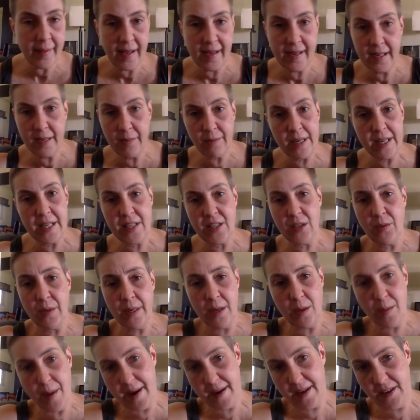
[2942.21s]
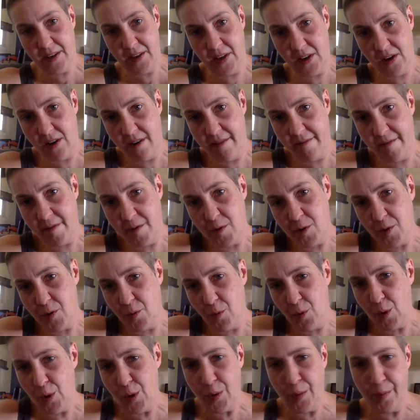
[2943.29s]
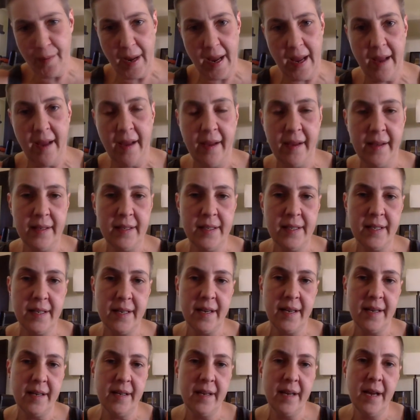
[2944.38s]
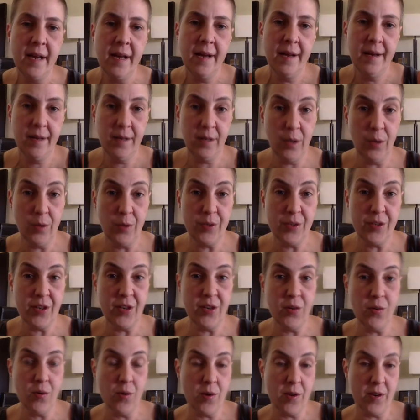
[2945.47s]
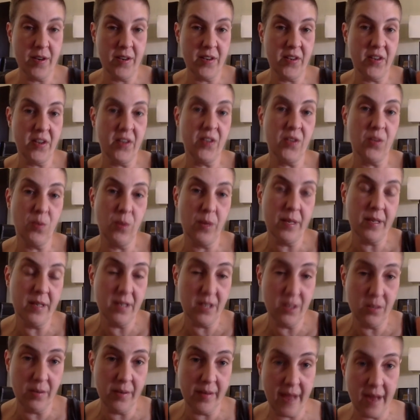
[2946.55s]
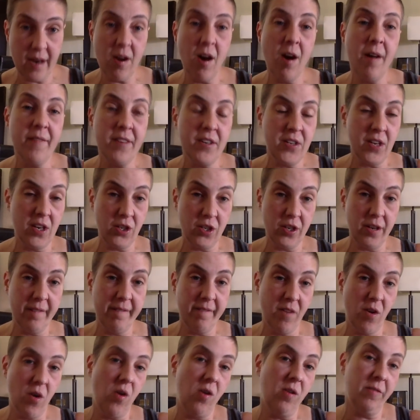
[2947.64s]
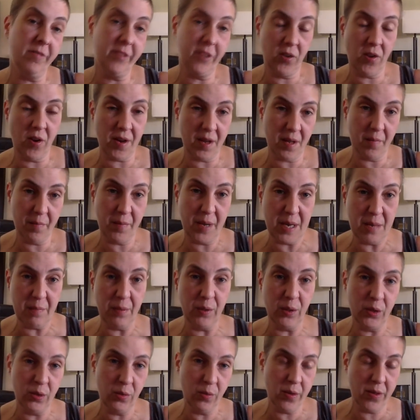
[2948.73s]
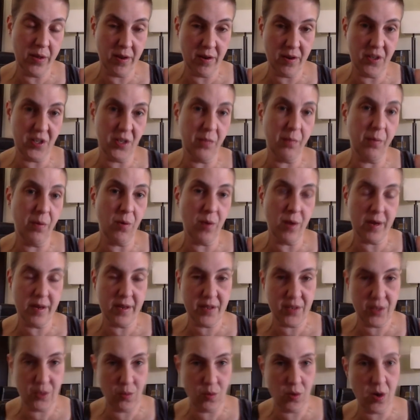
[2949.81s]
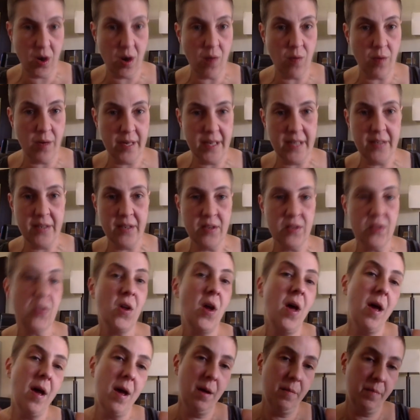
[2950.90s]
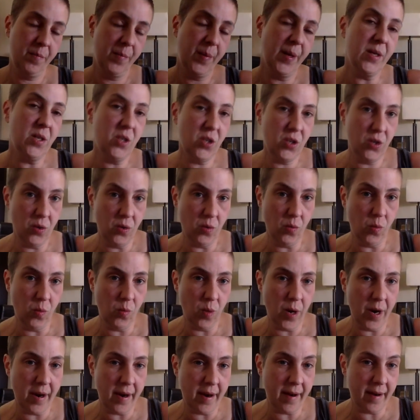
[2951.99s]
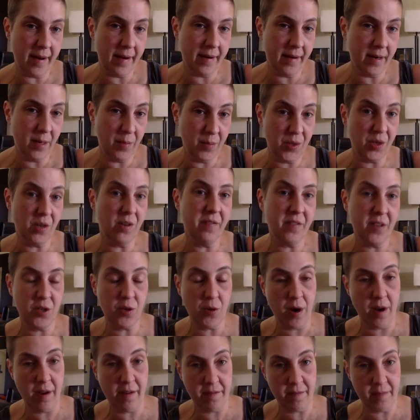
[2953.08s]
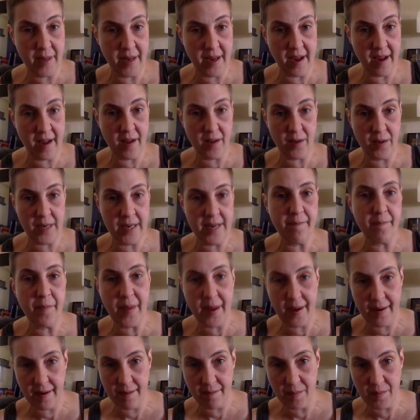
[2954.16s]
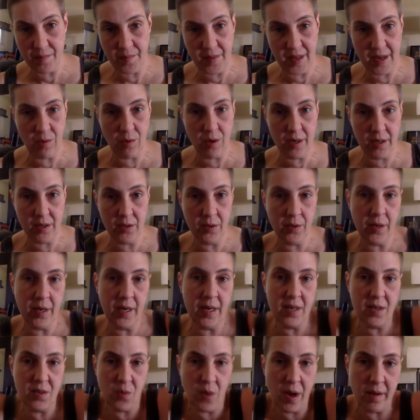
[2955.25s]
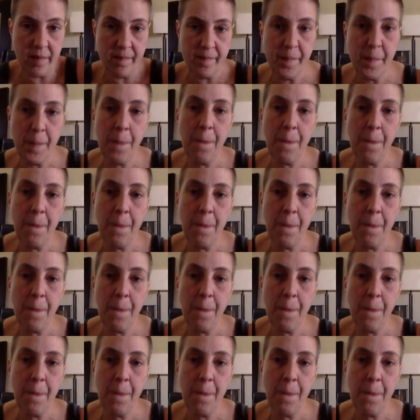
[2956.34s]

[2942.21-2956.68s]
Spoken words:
Anyway, so we go back into the conference room and close the door to discuss what to do. And that conversation involved a lot of the people who were there to support us, who were not witnesses, but to observe the trial from the gallery. They were included as well.